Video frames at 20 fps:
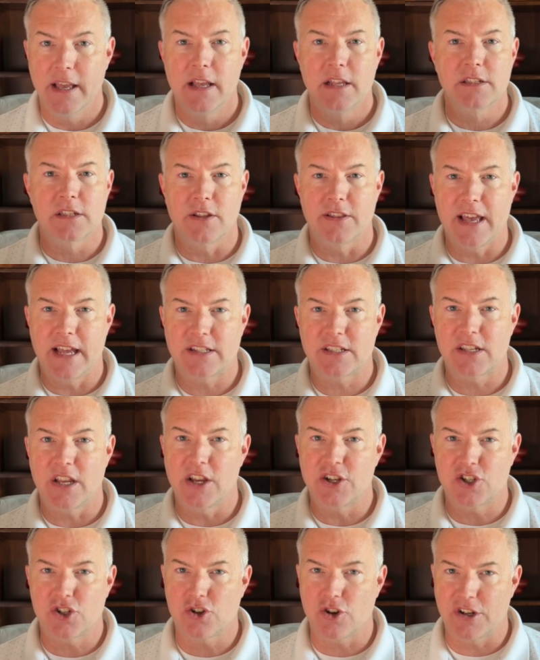So that's a
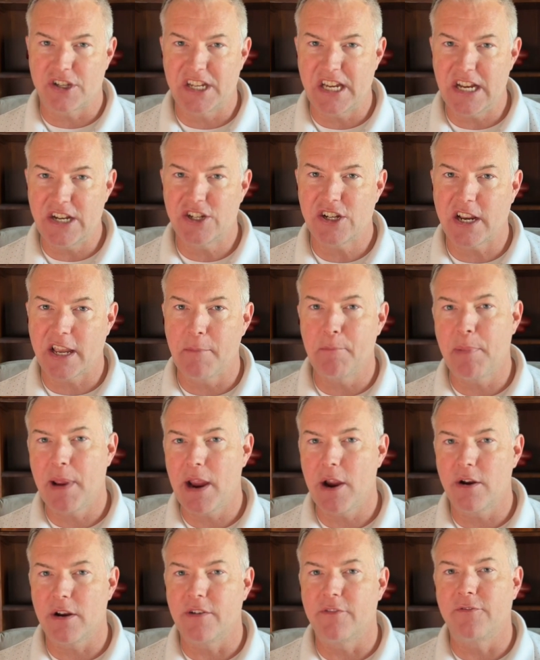strategic
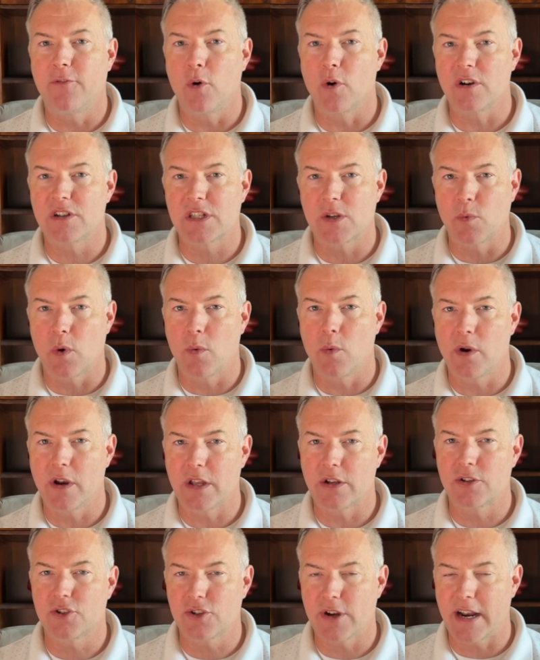imperative for us. So we want
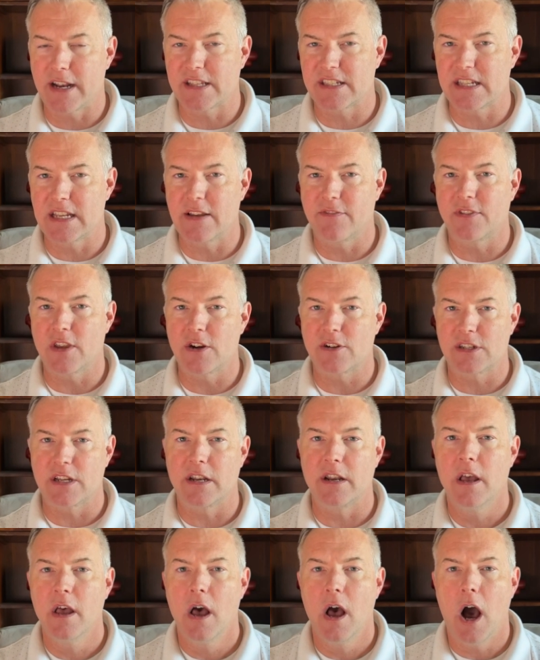to try to see if there's an
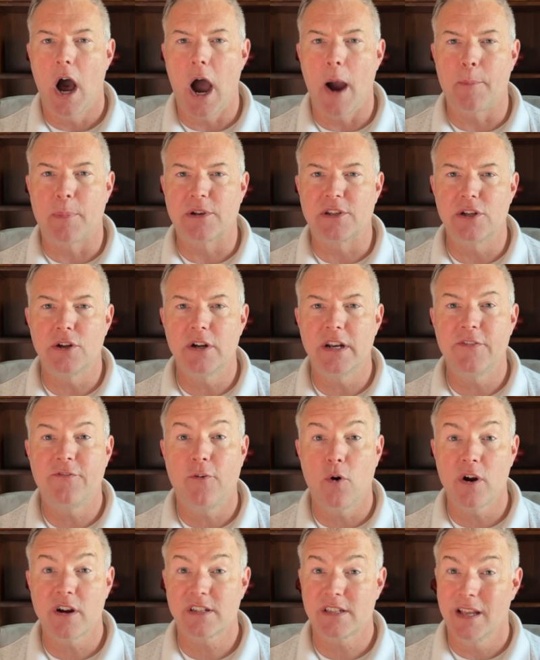opportunity
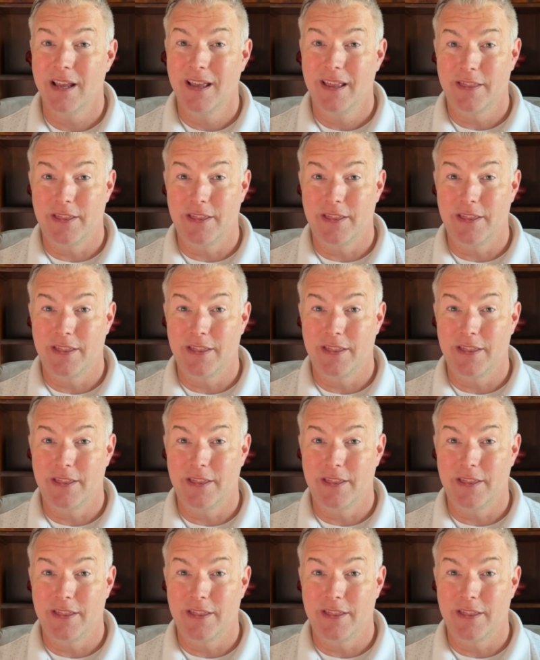for us.